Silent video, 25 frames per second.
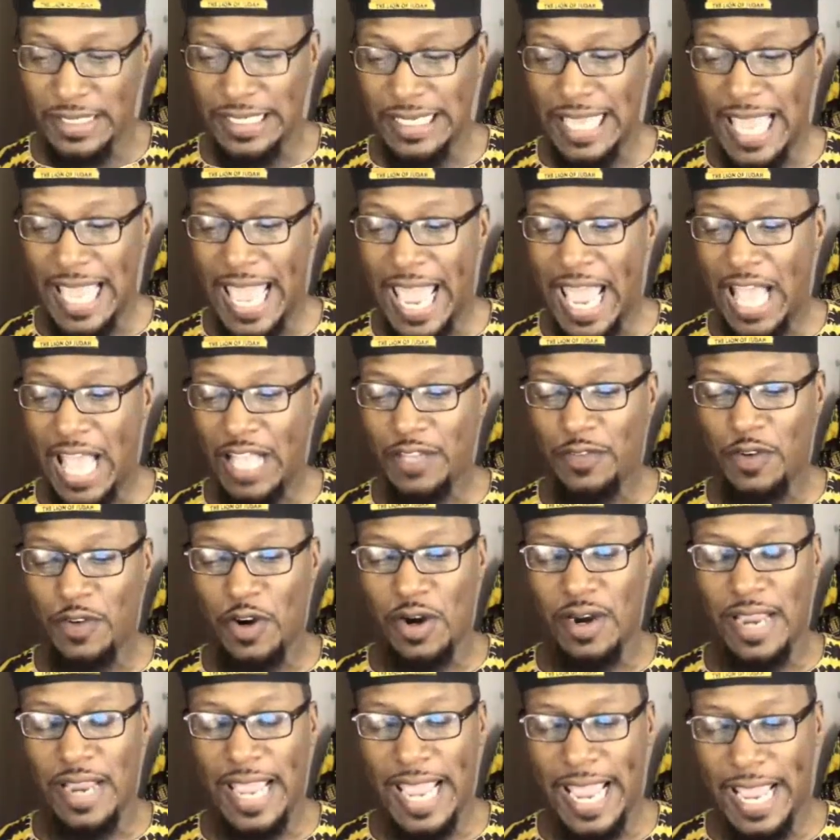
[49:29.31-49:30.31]
he asked
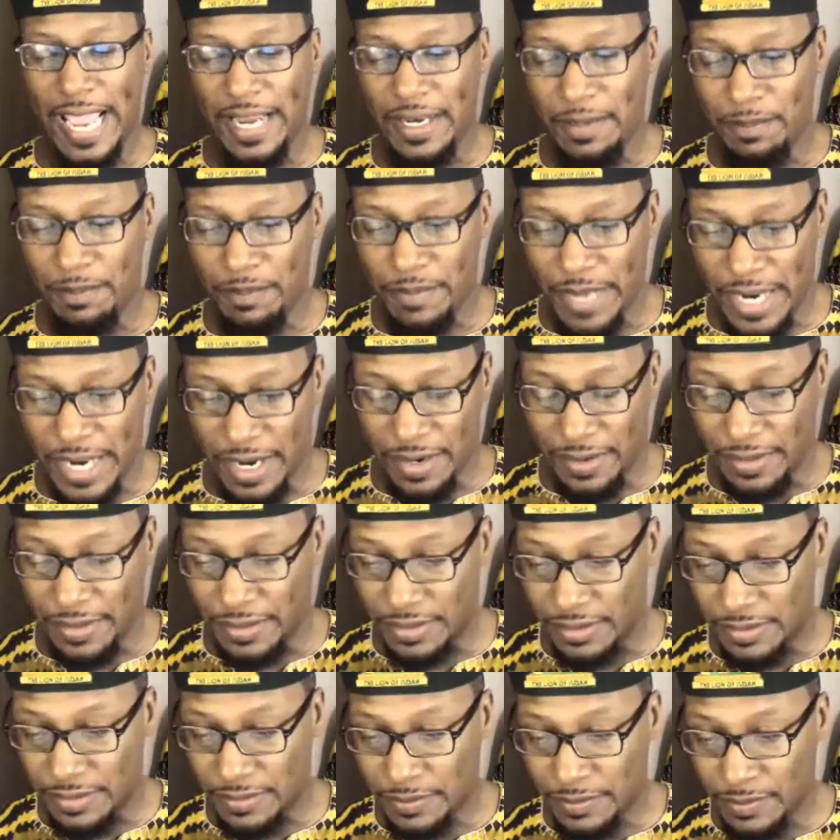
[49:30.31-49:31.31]
for her hand in marriage.
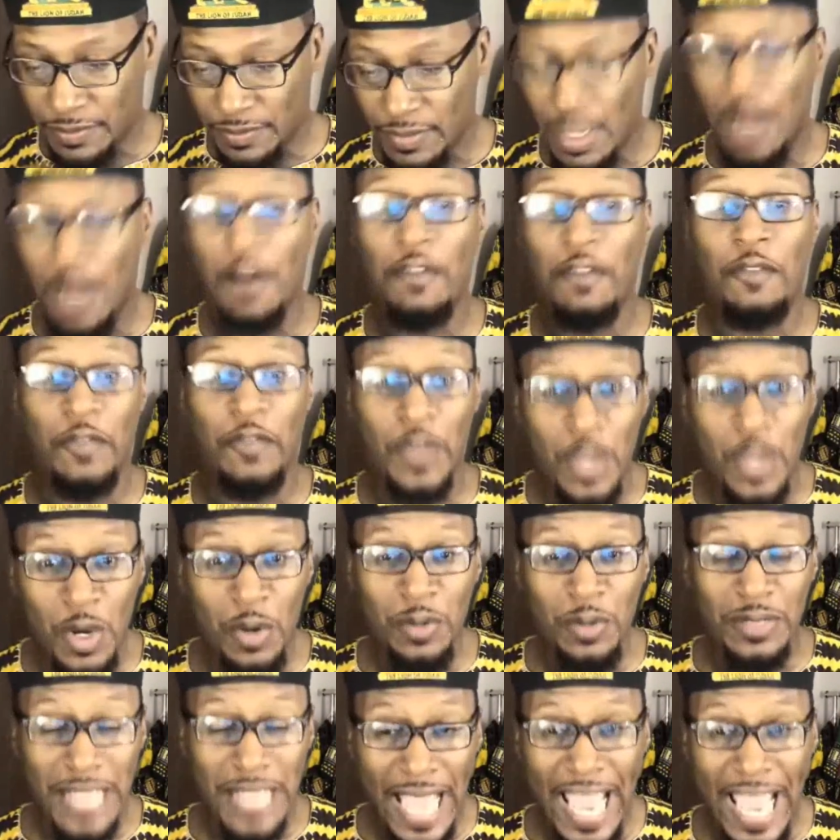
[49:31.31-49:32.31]
A
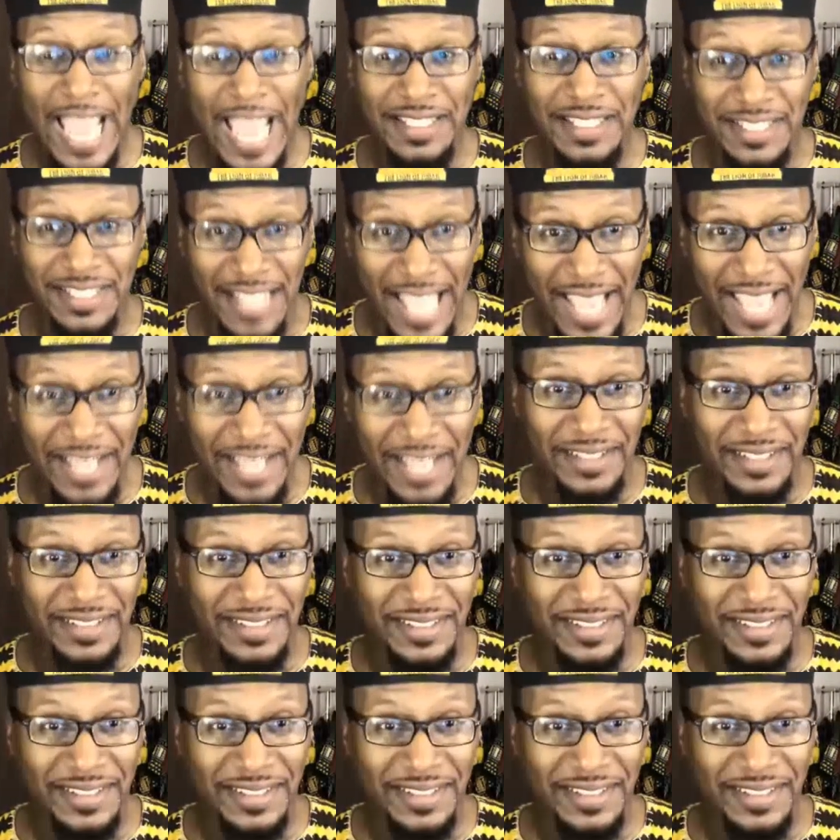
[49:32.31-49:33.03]
few days later.